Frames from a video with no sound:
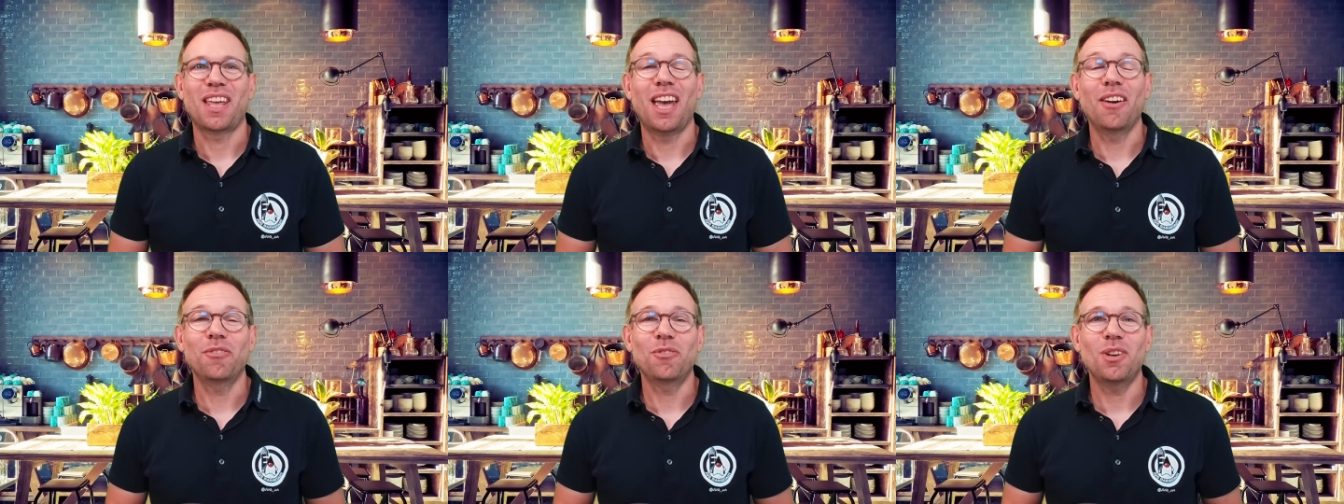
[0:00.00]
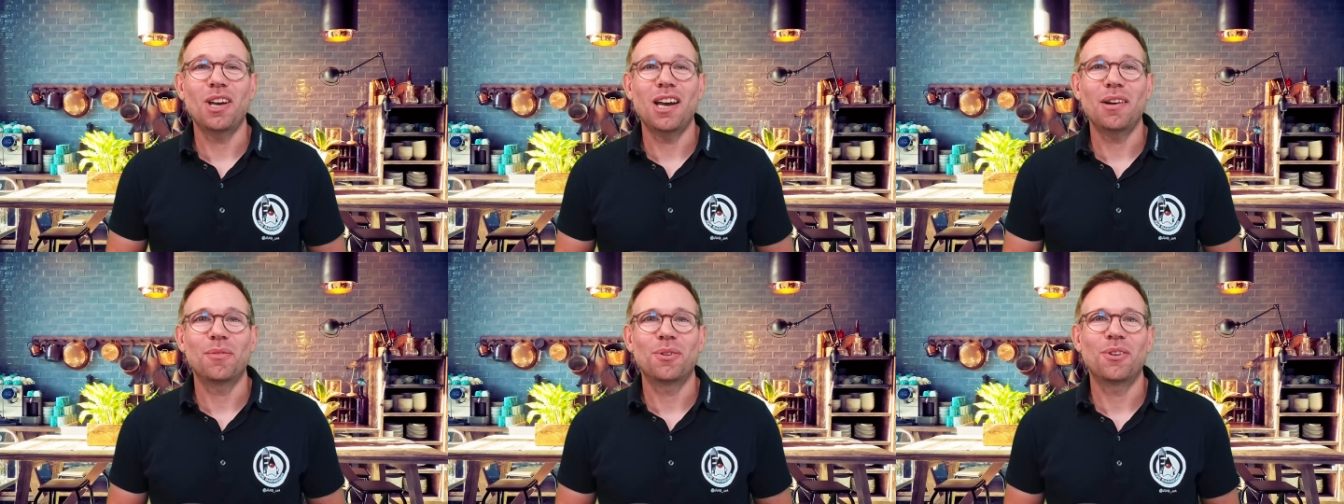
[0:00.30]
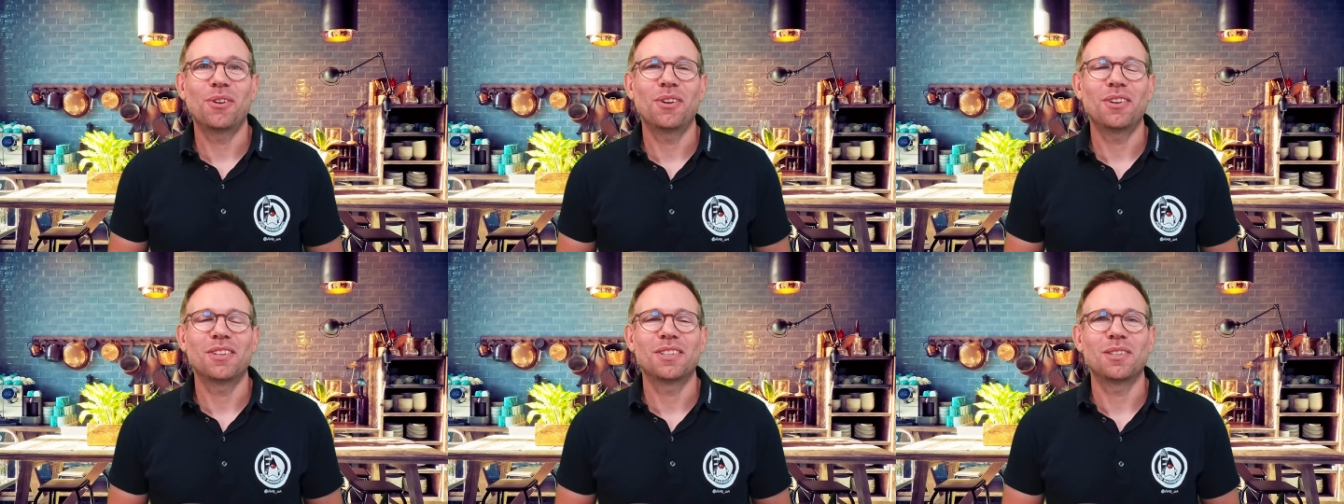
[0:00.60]
Have you ever
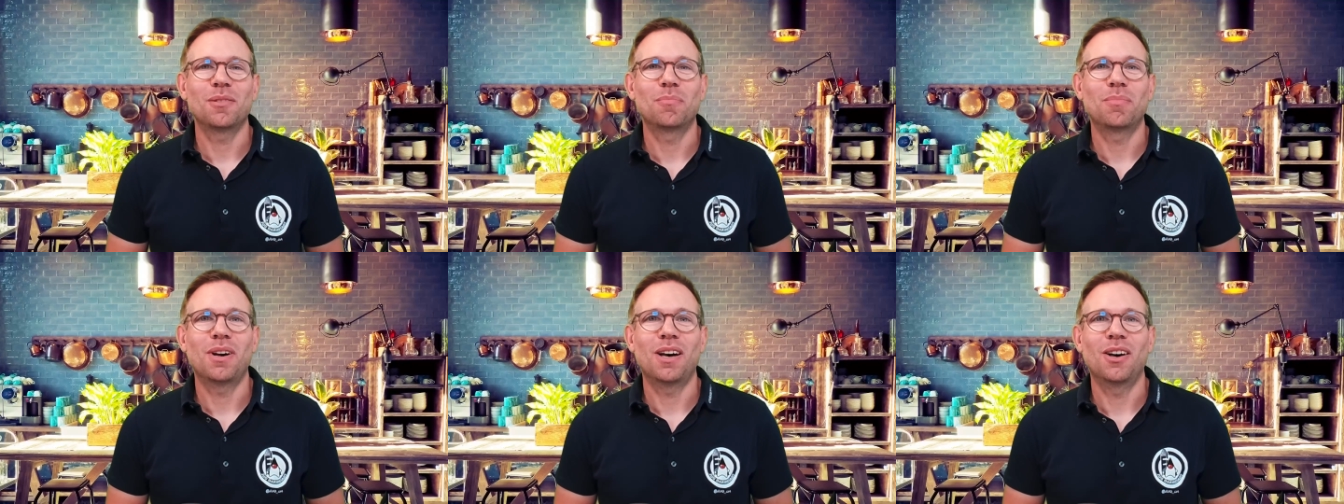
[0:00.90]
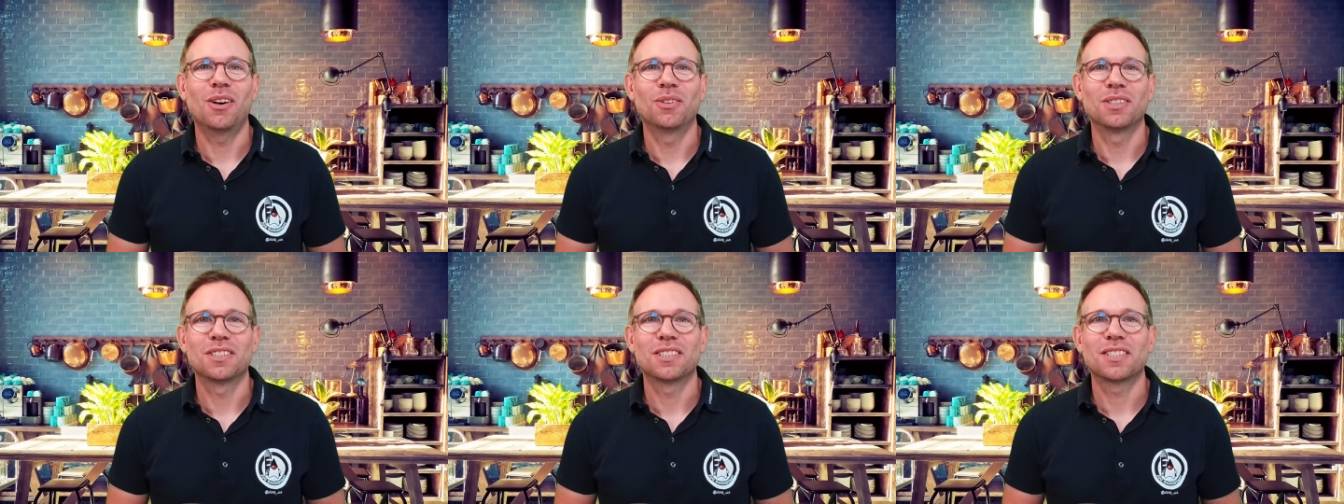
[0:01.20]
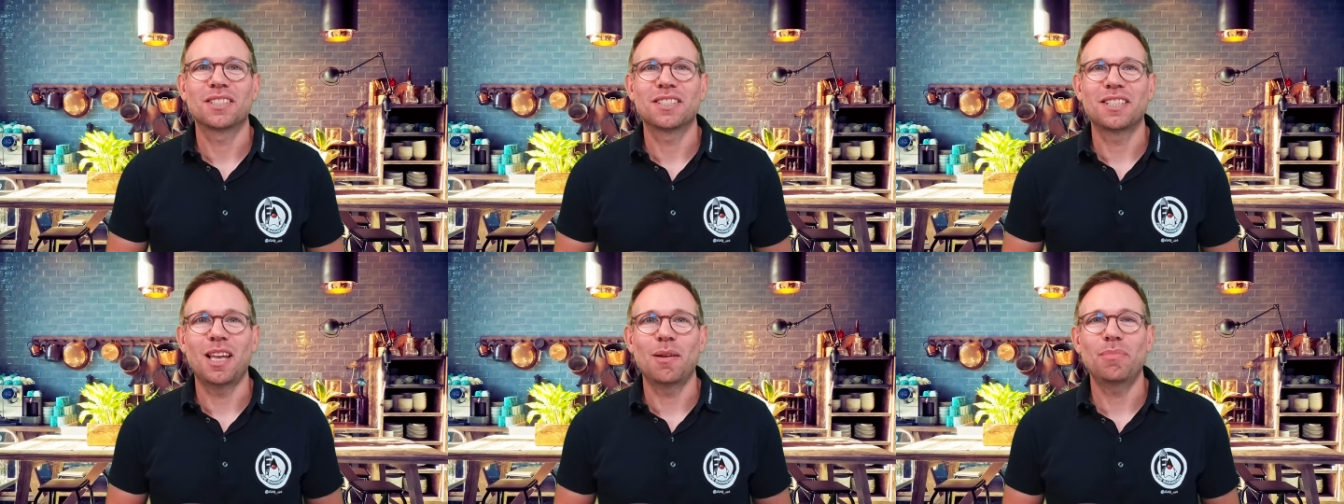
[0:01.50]
heard about
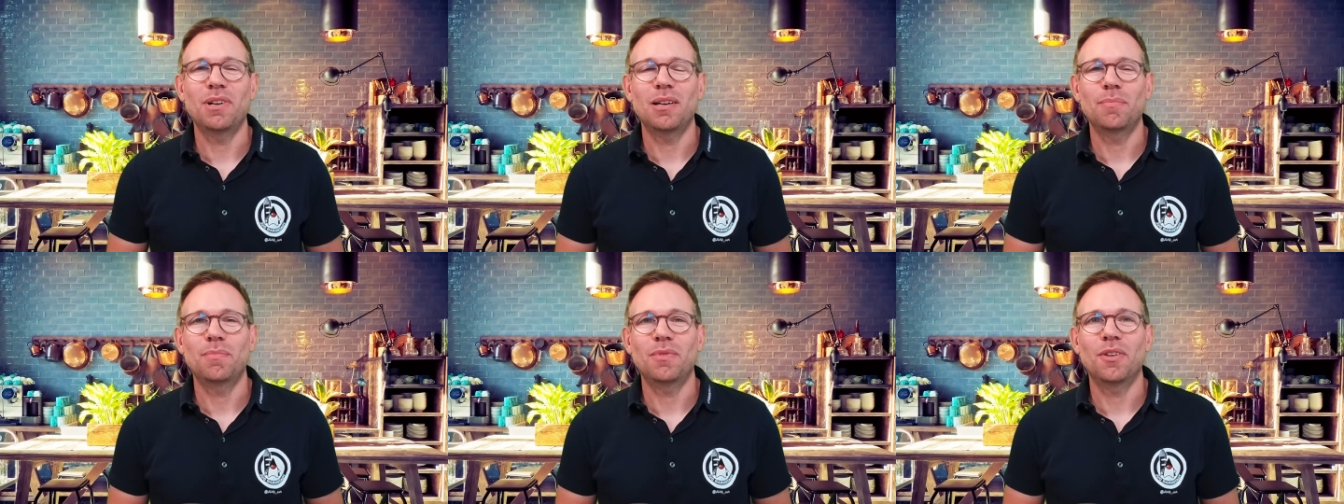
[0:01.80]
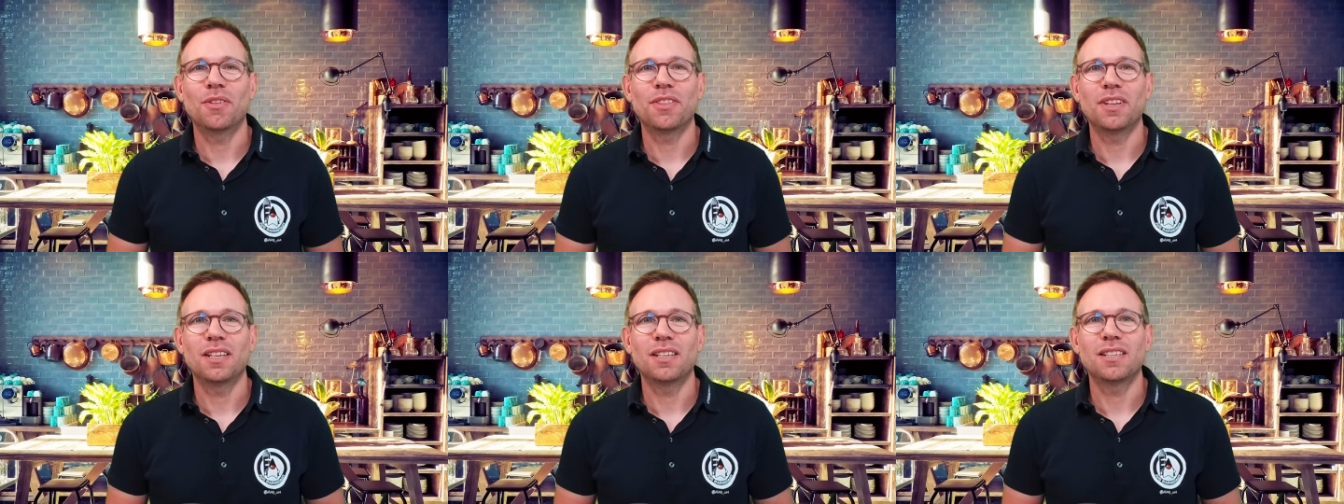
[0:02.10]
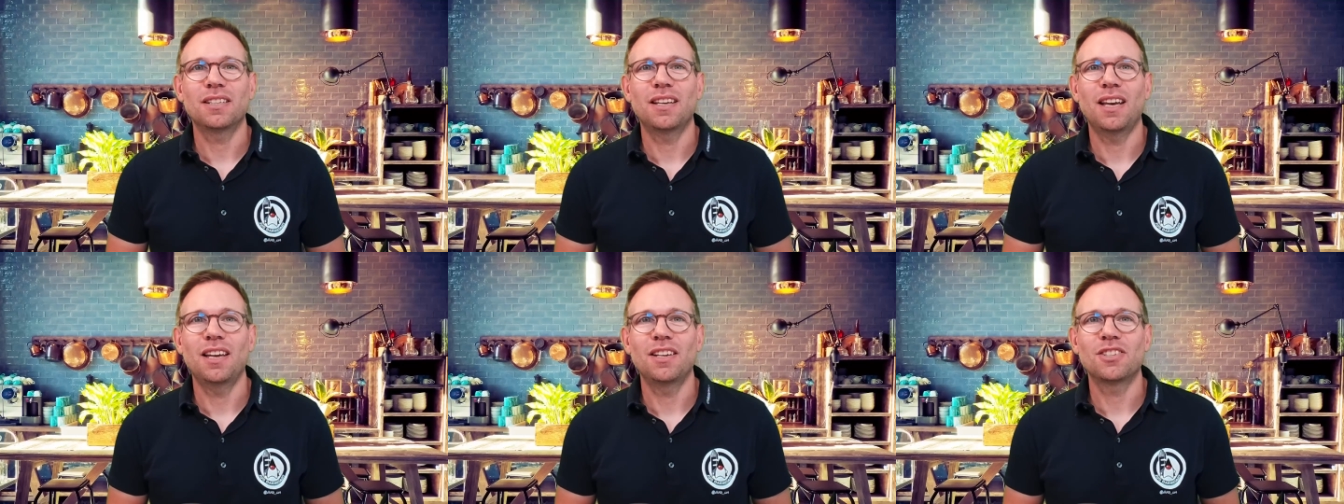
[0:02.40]
step-up
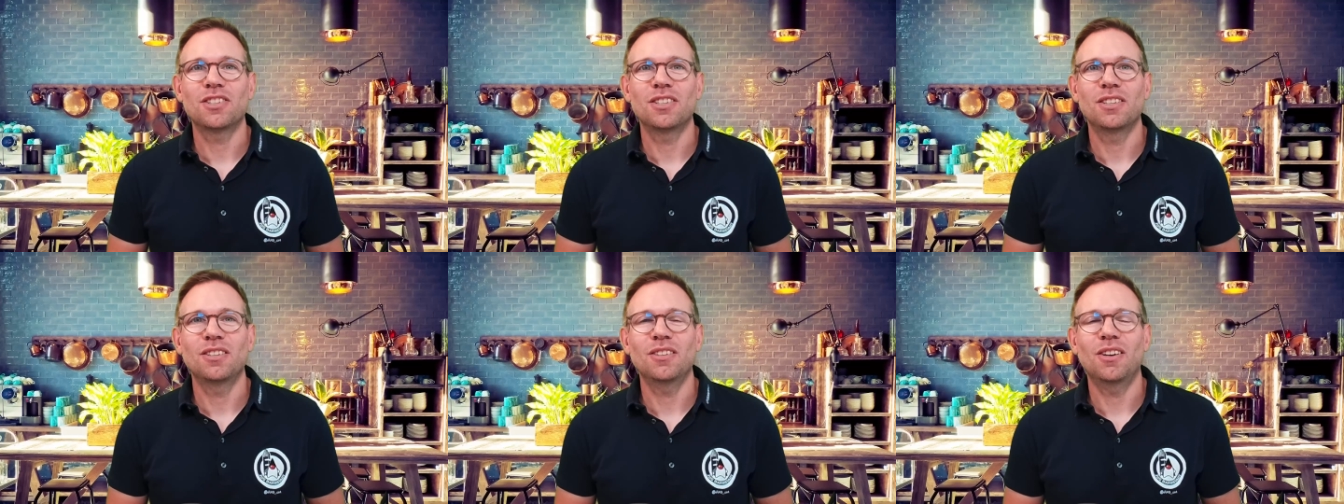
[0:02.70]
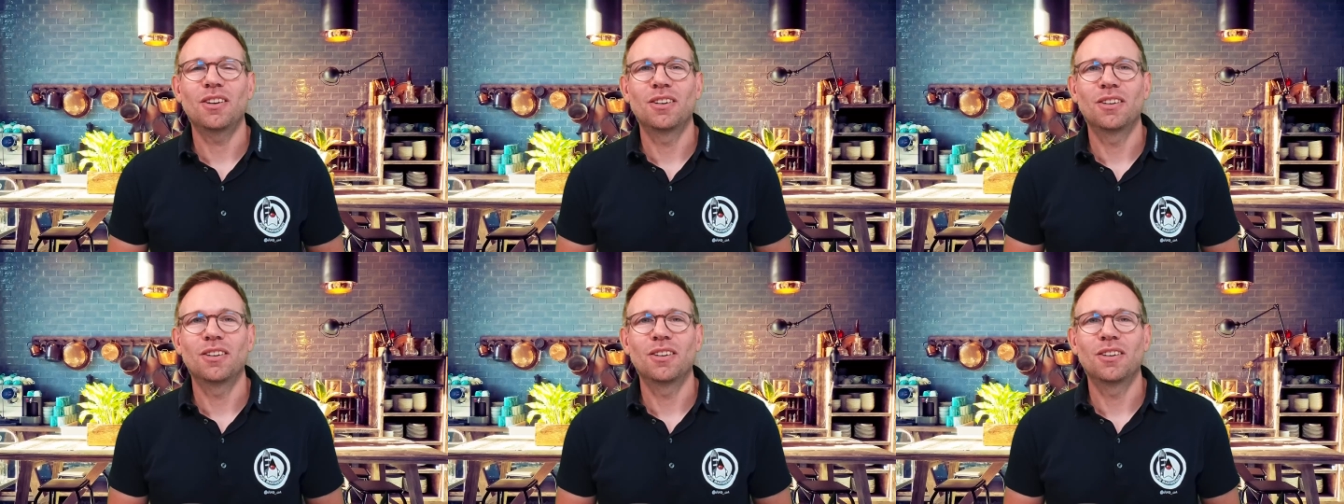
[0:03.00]
authentication